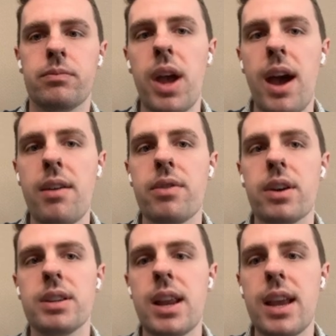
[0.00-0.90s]
We have
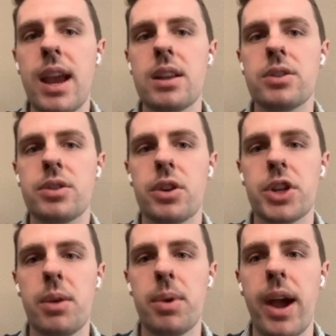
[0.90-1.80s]
a dedicated search
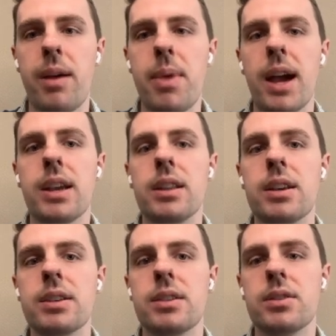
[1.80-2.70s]
API backing
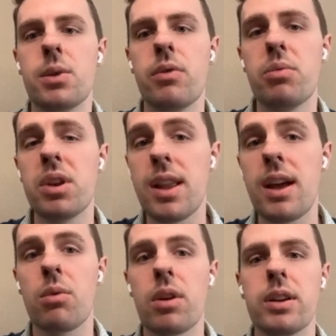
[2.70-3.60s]
this, and so we've put a lot
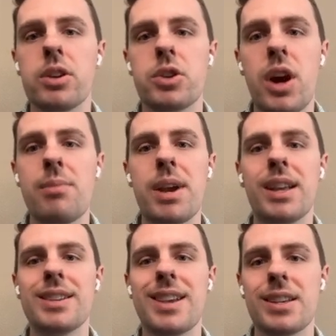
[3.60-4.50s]
of work into trying to make
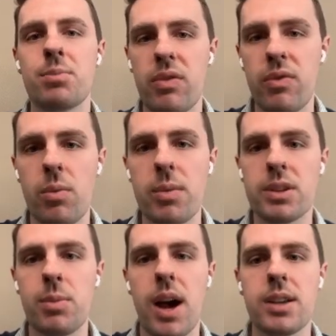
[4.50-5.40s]
this as performant
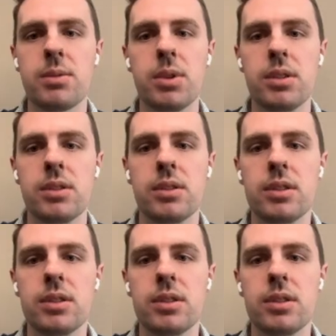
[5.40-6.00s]
as possible.